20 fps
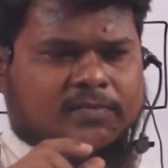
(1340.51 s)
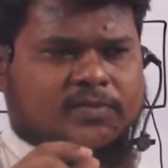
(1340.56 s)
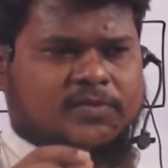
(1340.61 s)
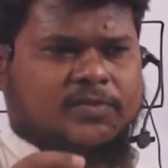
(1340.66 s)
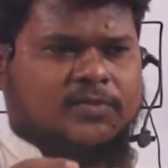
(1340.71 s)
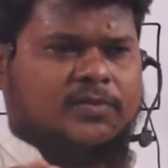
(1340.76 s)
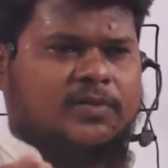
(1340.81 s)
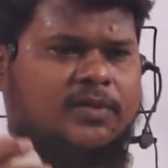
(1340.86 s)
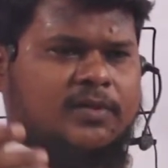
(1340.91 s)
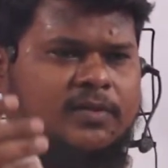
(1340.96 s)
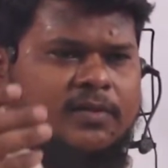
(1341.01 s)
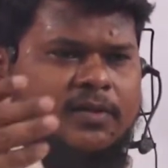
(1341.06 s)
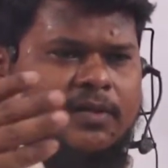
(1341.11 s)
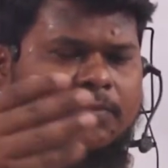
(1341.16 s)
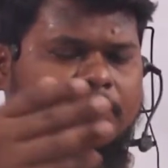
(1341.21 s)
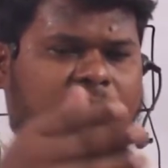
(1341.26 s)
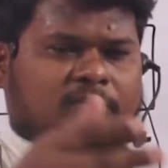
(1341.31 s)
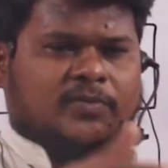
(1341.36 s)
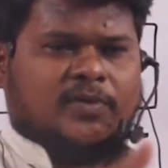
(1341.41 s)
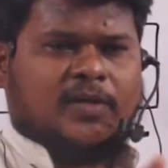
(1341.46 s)
So
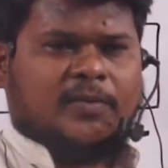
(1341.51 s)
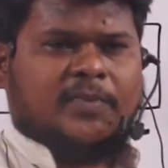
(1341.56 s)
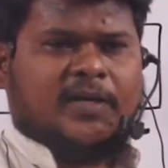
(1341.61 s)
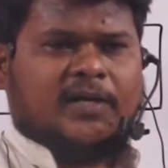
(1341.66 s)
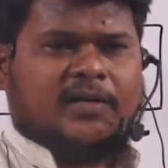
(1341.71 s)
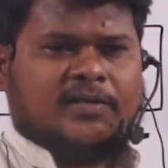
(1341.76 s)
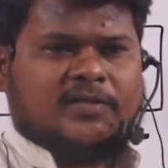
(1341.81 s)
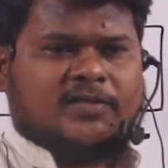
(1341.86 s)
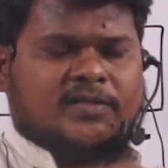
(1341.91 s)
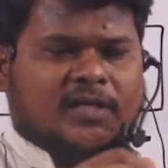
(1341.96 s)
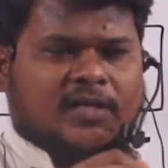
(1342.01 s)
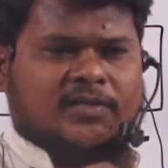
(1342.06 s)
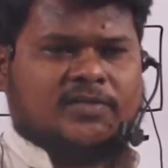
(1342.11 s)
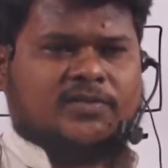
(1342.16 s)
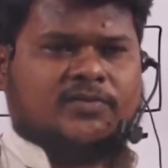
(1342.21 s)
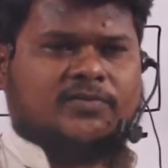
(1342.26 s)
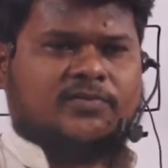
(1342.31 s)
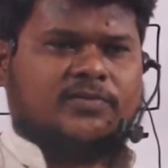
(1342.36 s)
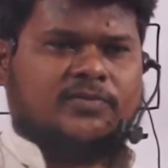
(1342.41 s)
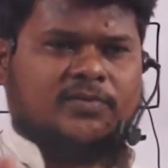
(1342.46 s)
appudu aa battery charge
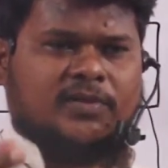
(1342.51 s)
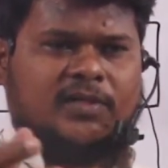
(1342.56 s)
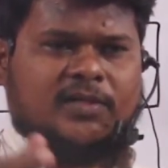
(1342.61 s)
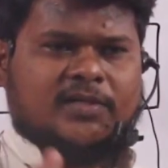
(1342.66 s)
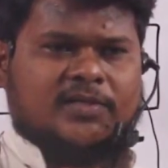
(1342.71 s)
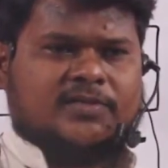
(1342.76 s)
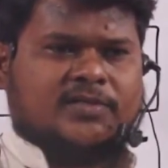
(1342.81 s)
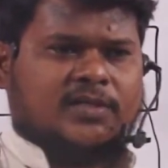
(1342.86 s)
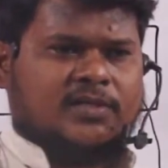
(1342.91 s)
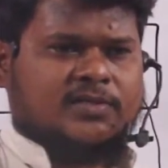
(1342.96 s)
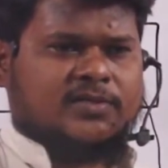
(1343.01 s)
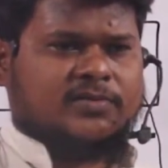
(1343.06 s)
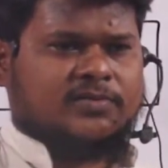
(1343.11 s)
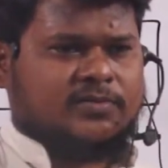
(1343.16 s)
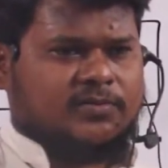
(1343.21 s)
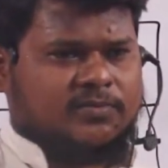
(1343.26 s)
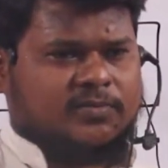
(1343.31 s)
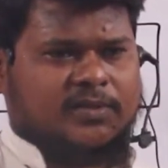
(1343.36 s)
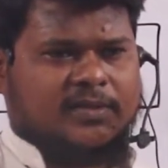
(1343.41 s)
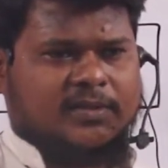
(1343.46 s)
avutunda, discharge
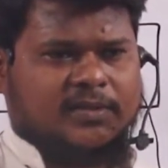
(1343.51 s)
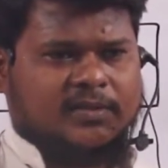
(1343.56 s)
avutunda.